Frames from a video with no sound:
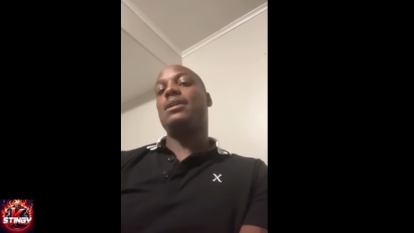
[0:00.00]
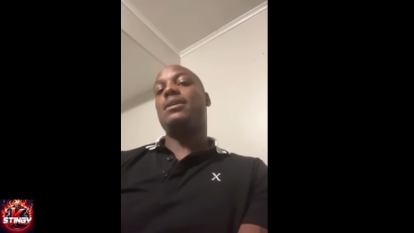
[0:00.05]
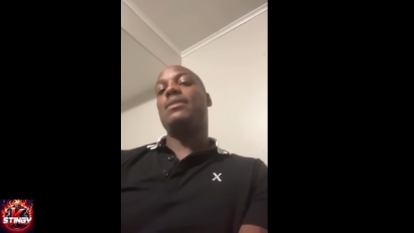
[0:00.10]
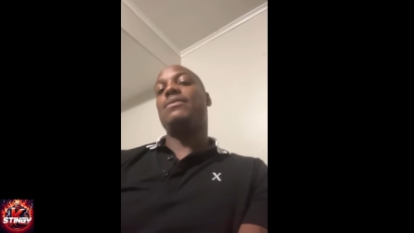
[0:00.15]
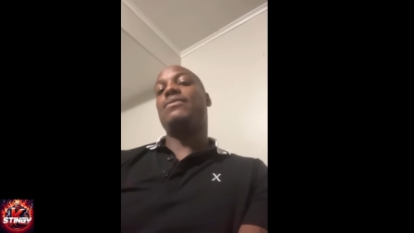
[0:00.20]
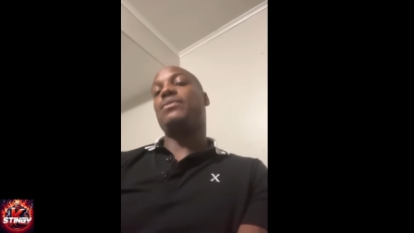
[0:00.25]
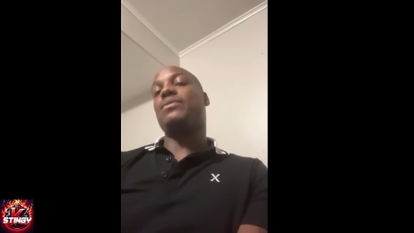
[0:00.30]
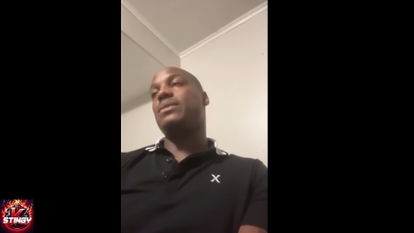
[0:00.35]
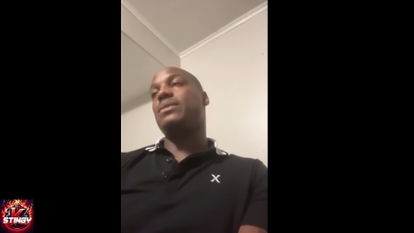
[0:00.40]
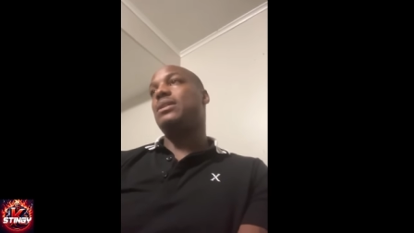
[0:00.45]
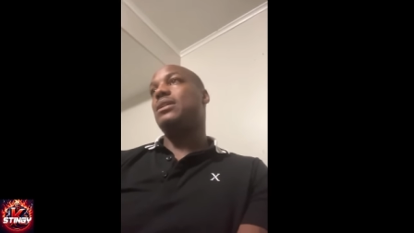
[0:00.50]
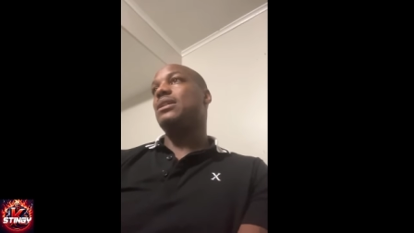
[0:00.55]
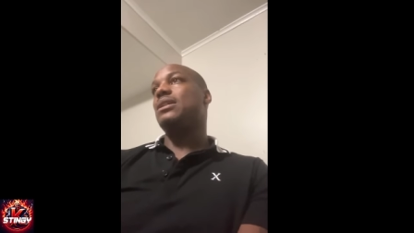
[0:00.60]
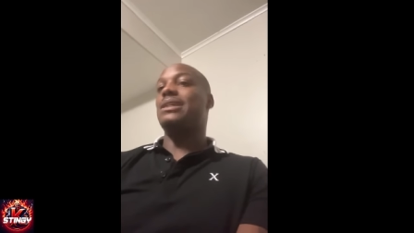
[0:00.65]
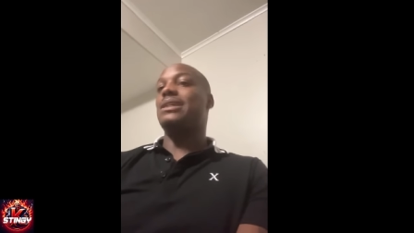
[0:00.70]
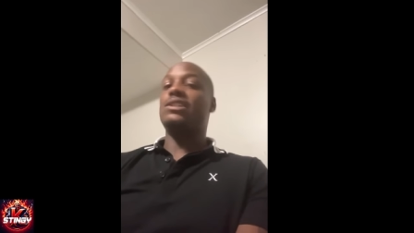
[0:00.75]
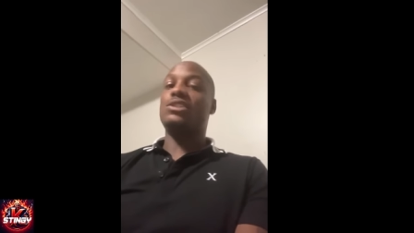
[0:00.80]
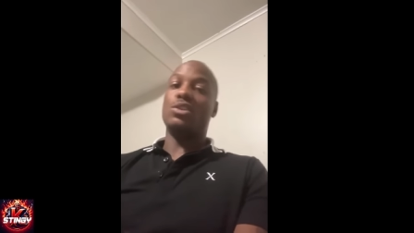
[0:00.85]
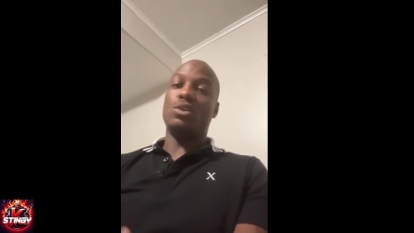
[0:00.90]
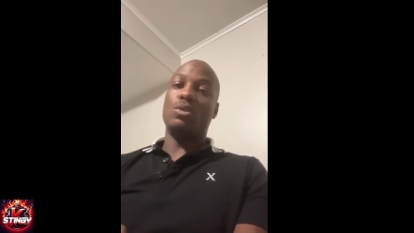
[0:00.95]
For real,
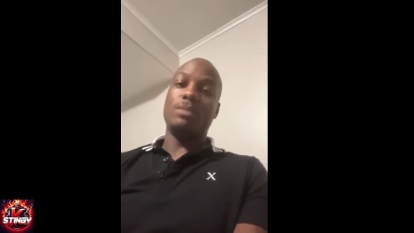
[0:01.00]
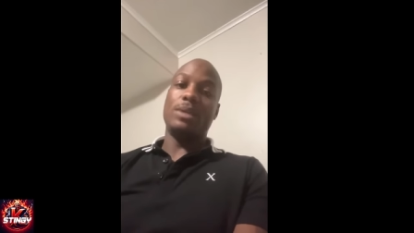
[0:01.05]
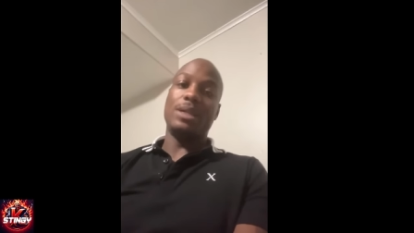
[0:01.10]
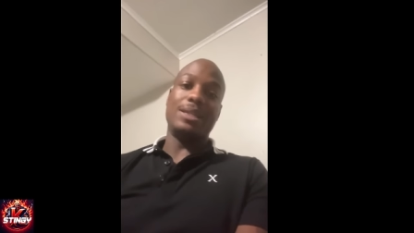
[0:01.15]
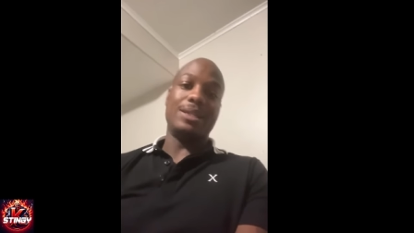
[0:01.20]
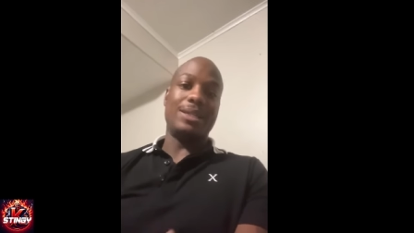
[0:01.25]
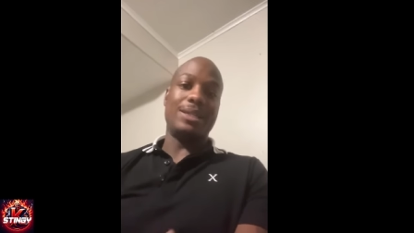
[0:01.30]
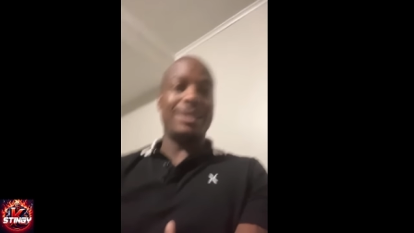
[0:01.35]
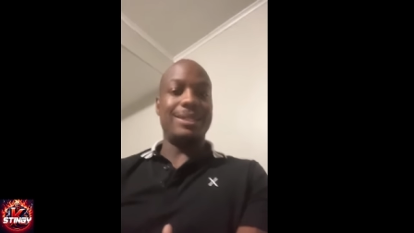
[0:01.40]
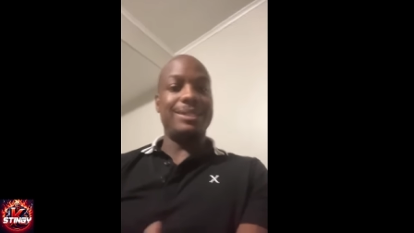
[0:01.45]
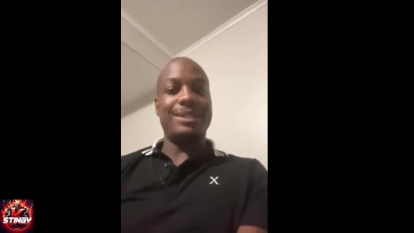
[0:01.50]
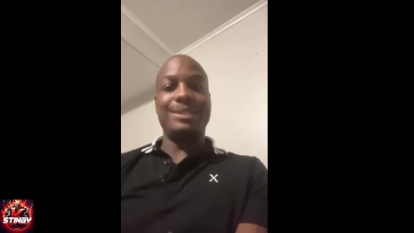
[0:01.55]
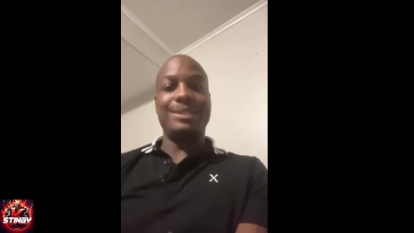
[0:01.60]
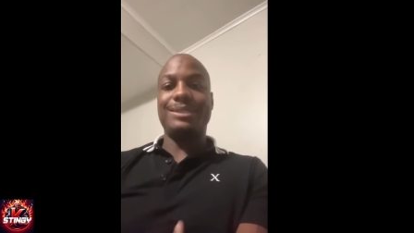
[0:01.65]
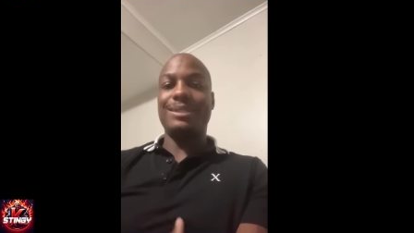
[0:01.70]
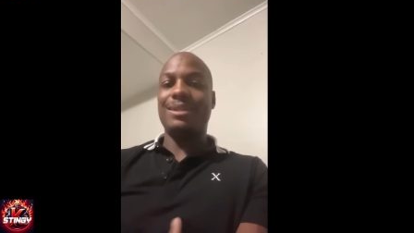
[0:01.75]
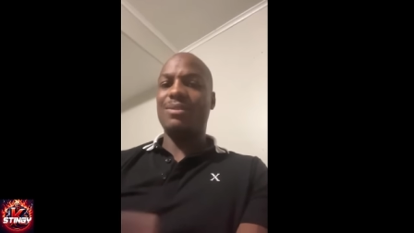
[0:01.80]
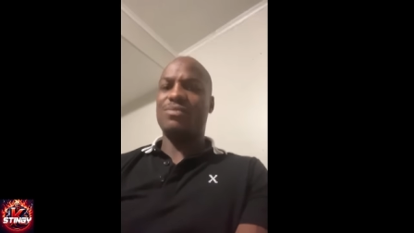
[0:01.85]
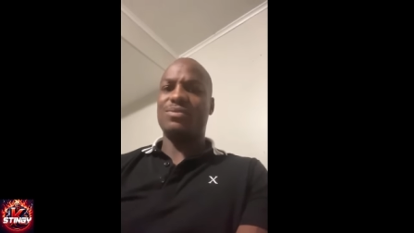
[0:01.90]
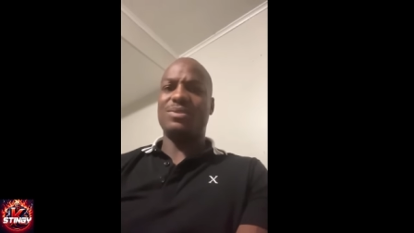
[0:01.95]
get your money and, and
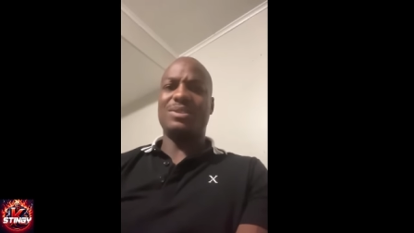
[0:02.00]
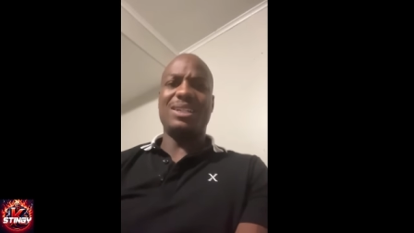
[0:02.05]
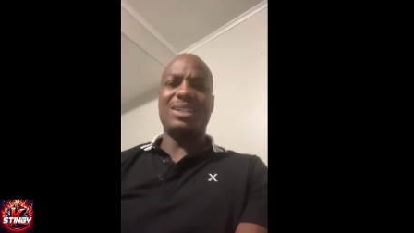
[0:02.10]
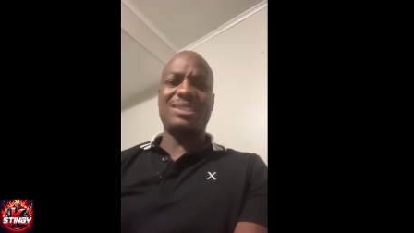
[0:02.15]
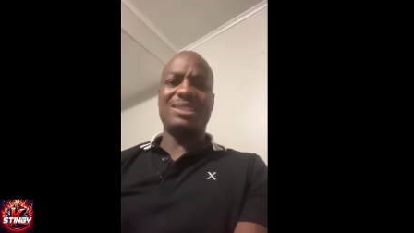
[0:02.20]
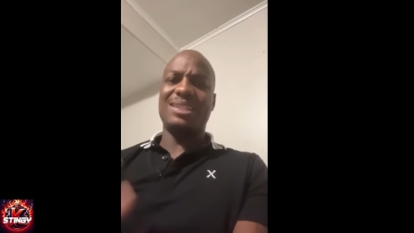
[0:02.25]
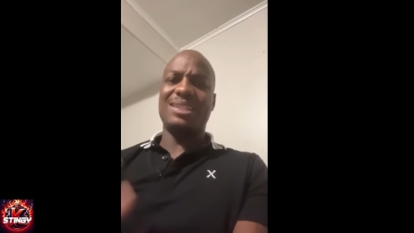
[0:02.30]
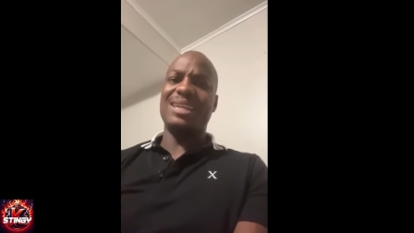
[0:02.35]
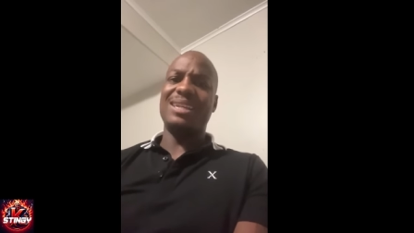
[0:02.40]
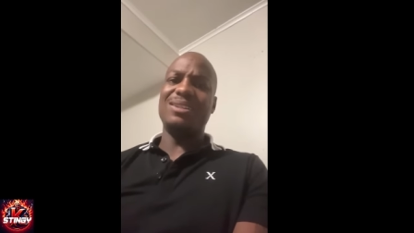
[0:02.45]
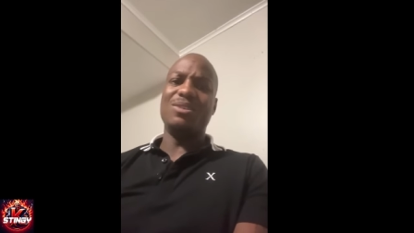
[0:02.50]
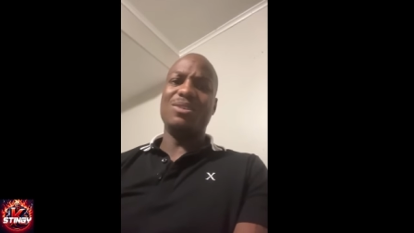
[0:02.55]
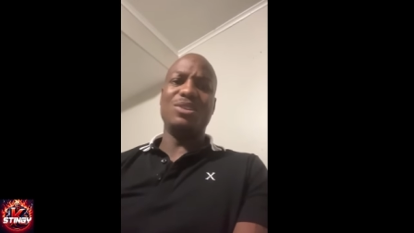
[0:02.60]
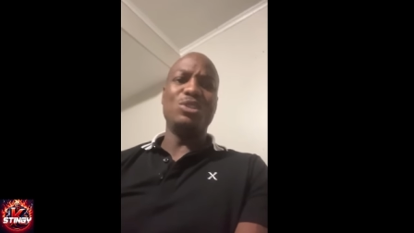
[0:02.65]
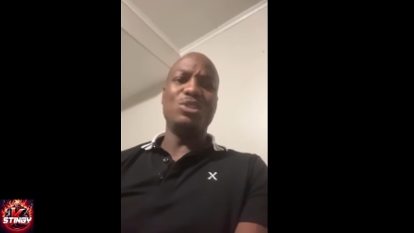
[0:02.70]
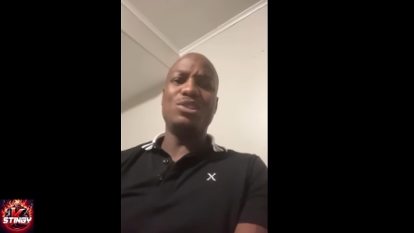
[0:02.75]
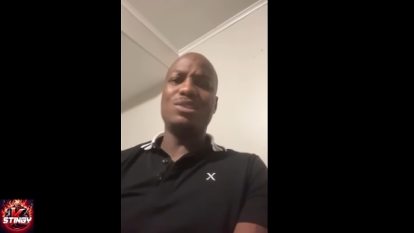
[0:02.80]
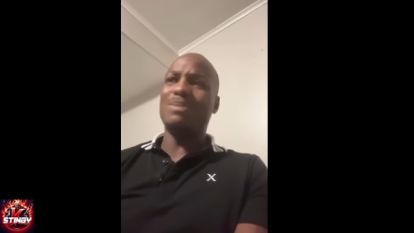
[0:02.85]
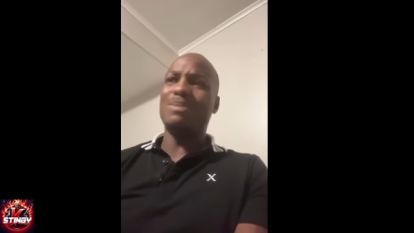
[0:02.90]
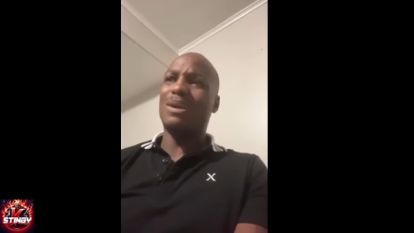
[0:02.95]
just just stay in your you
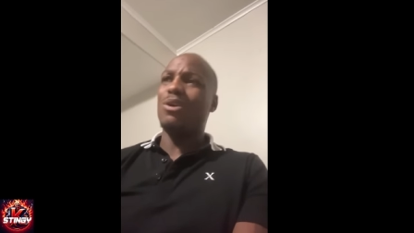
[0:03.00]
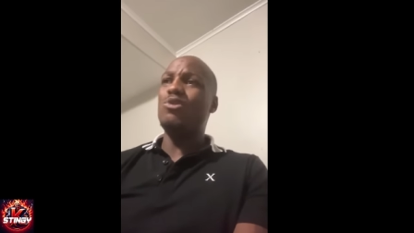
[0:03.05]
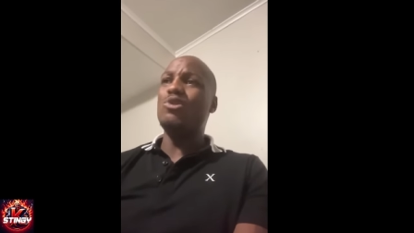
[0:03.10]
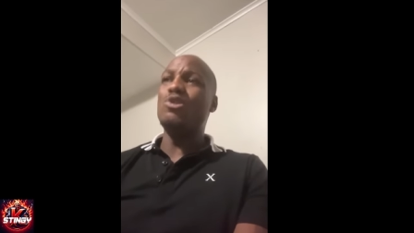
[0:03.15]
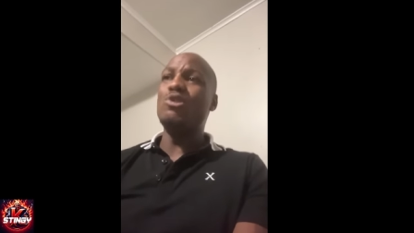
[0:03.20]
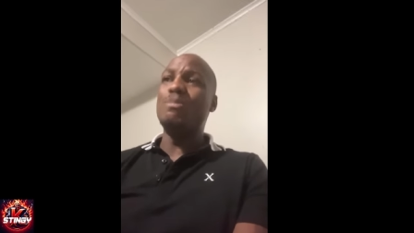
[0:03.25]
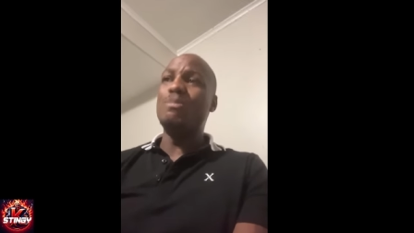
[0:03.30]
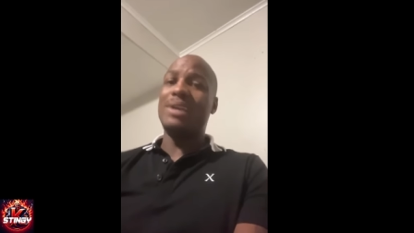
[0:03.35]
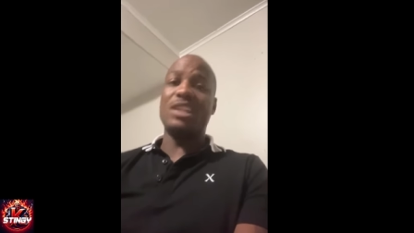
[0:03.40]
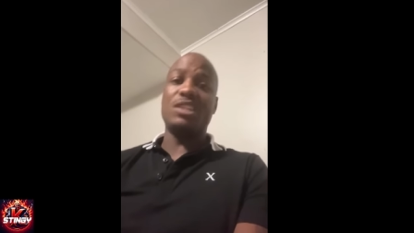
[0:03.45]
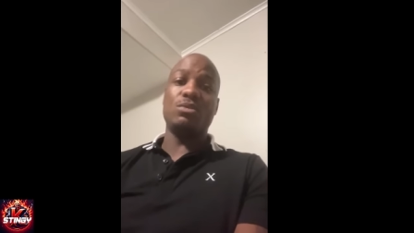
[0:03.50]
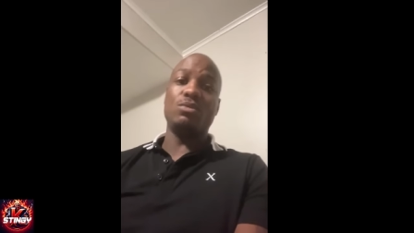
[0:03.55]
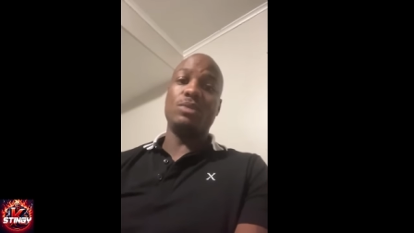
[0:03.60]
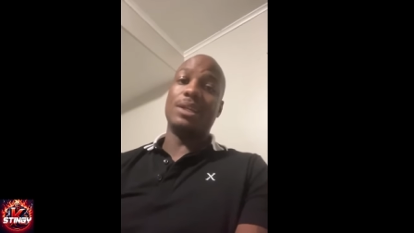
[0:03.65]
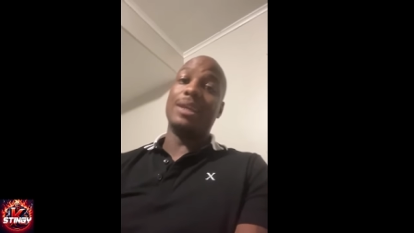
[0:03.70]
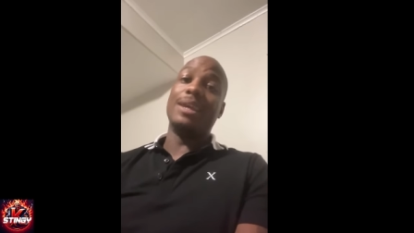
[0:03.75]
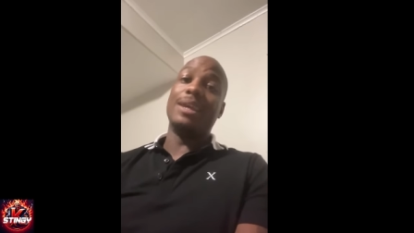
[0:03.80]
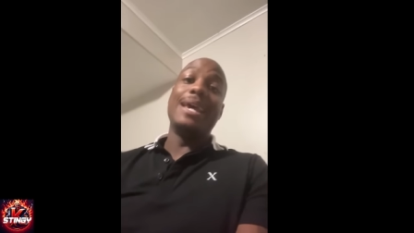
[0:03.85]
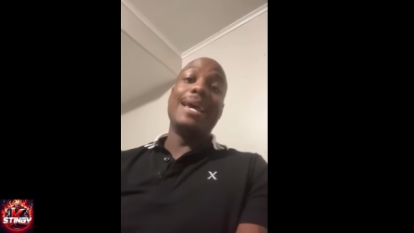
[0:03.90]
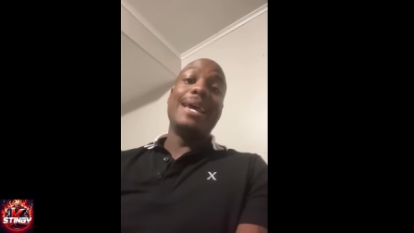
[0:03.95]
talking about who you mess with.